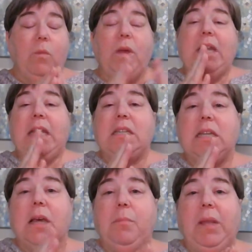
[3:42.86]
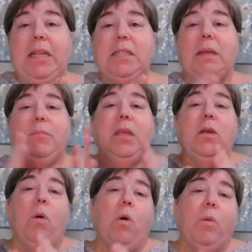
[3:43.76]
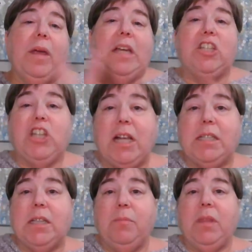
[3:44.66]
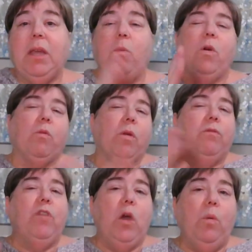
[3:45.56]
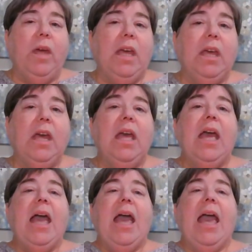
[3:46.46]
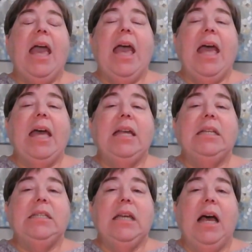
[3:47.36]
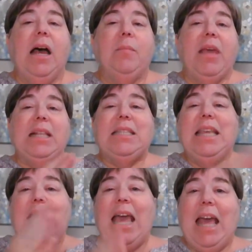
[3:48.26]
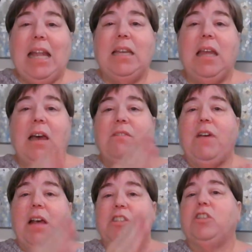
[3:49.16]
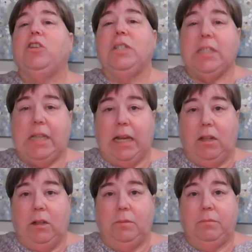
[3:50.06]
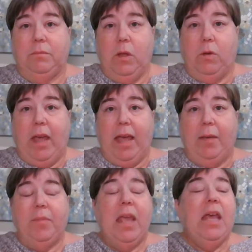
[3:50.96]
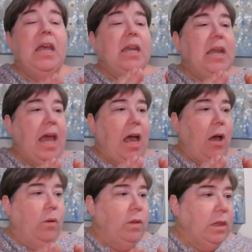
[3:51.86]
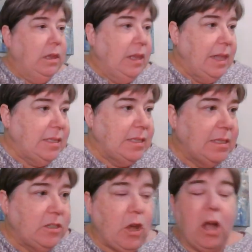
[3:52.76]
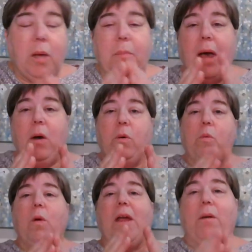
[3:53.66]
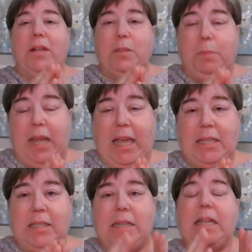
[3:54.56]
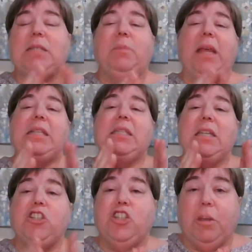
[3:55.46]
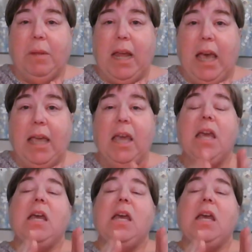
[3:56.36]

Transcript: need to complete something or we adjust something, we're reviewing, and it's the end of a certain cycle. Okay. Now, let's talk about where it's placed. It's placed in Gemini.